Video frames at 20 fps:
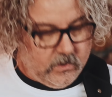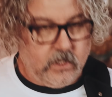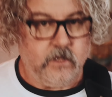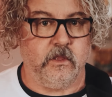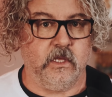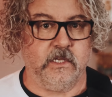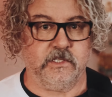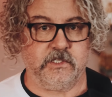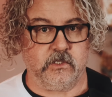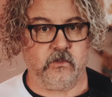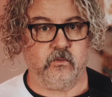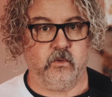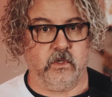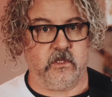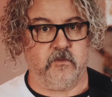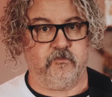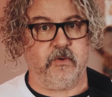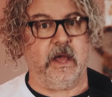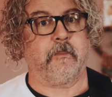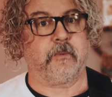this is with
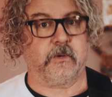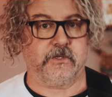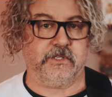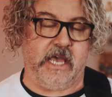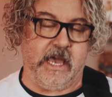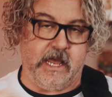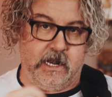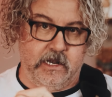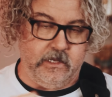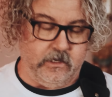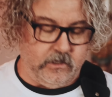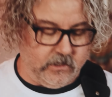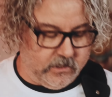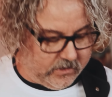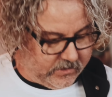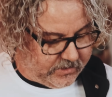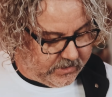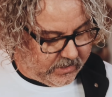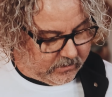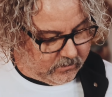the Peppers added into
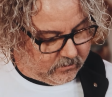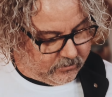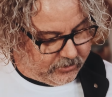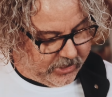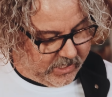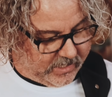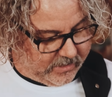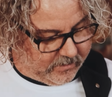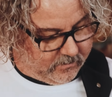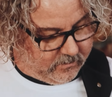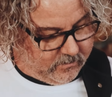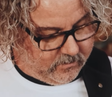the signal chain.